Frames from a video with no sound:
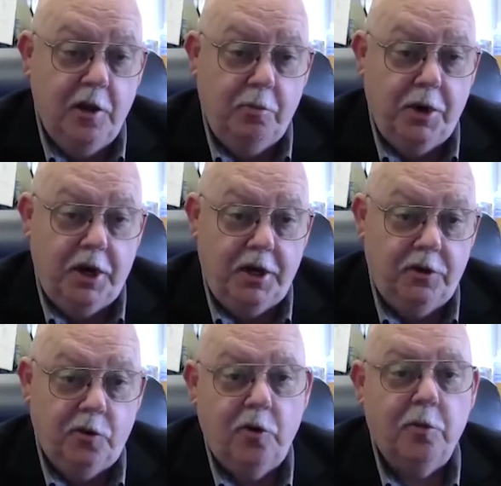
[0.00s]
But
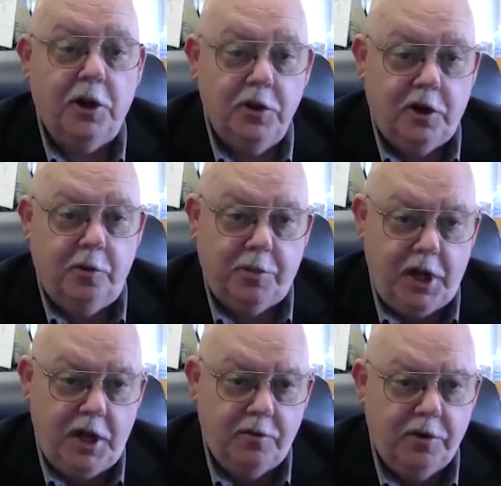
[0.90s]
normally you can
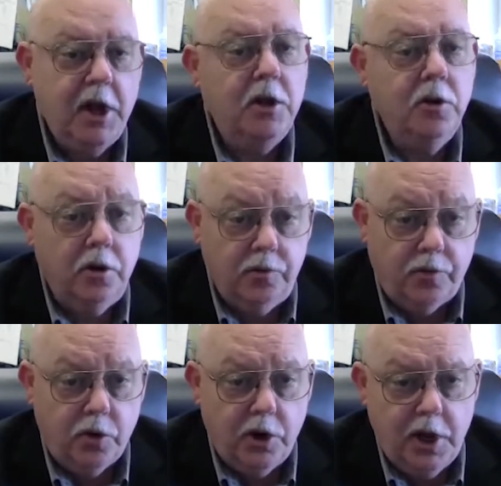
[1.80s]
plan for that, you can
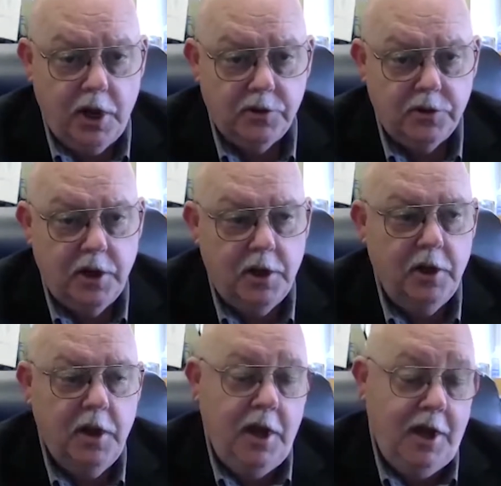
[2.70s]
forecast that,
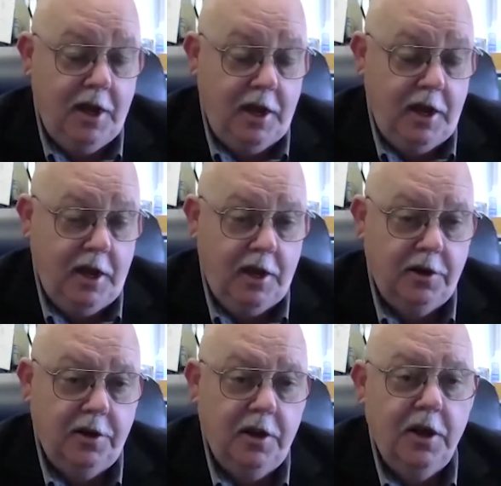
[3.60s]
and
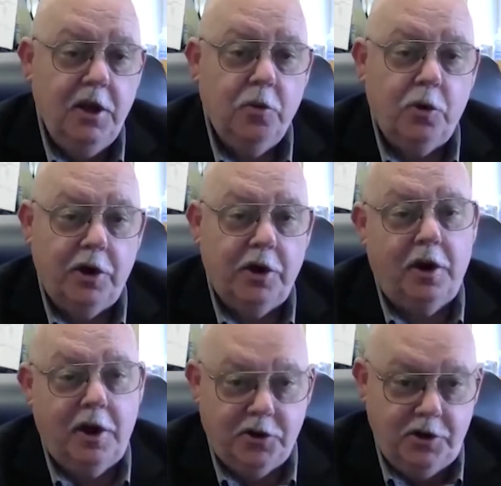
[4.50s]
we're in an
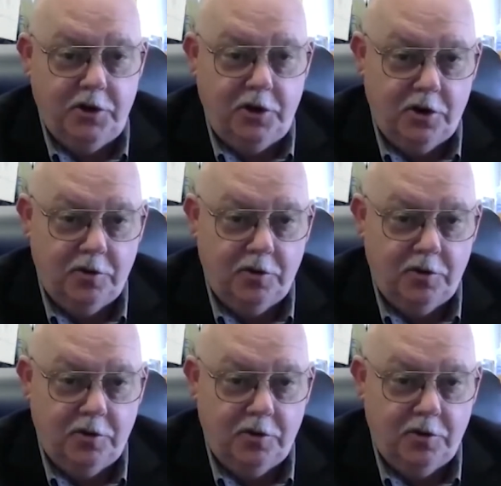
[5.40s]
election year.